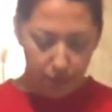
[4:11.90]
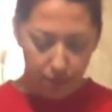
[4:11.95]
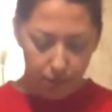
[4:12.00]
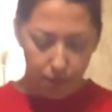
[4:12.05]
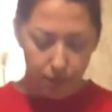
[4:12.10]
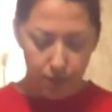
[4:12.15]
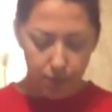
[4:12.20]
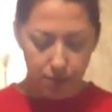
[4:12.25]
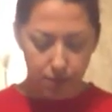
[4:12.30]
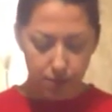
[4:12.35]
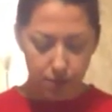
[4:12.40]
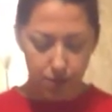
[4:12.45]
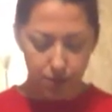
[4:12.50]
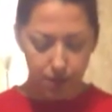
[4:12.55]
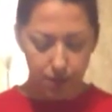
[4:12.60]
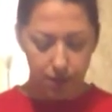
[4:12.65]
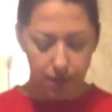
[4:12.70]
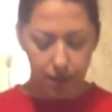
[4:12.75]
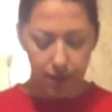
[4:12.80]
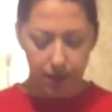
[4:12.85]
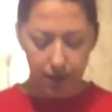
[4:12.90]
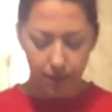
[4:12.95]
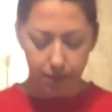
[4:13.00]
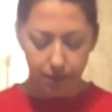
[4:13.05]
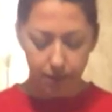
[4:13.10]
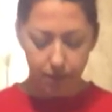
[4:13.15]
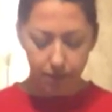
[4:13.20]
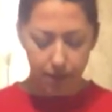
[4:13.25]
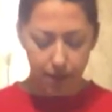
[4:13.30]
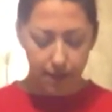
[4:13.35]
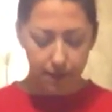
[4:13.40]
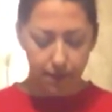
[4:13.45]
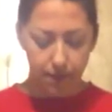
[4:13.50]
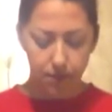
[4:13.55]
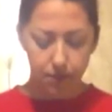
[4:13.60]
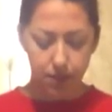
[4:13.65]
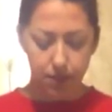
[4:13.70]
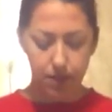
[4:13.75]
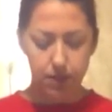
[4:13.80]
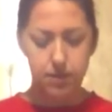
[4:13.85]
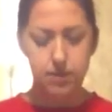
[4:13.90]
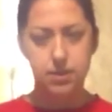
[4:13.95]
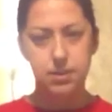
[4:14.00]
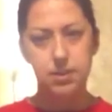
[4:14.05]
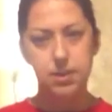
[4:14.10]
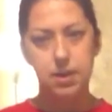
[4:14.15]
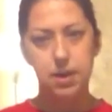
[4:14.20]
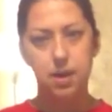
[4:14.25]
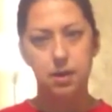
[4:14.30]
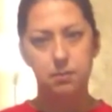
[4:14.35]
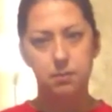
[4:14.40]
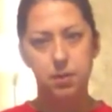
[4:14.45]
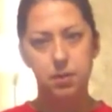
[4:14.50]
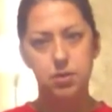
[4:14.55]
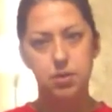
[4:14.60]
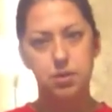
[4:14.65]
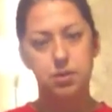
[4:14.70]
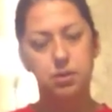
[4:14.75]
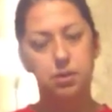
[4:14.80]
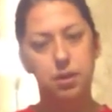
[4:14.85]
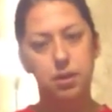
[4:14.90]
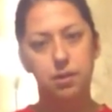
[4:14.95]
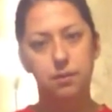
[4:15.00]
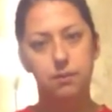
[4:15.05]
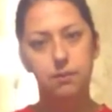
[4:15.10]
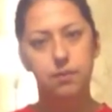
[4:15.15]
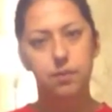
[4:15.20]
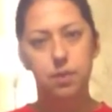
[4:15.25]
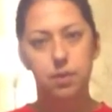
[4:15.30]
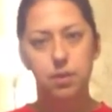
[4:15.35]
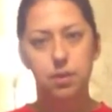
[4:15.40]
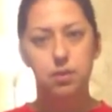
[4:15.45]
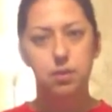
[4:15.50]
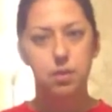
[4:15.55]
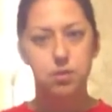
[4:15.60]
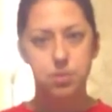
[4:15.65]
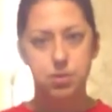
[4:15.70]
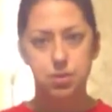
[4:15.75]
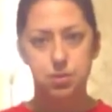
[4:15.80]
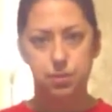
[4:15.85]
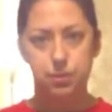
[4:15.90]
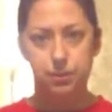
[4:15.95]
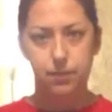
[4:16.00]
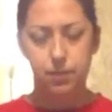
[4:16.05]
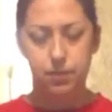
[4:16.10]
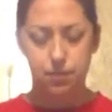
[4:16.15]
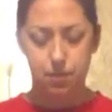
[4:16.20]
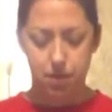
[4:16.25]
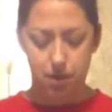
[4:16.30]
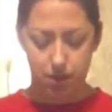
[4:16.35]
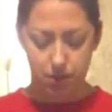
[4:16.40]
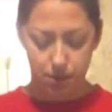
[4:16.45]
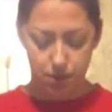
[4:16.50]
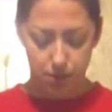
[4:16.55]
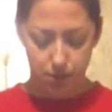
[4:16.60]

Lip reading: When you two are together, everyone can see how much in love the two of you are.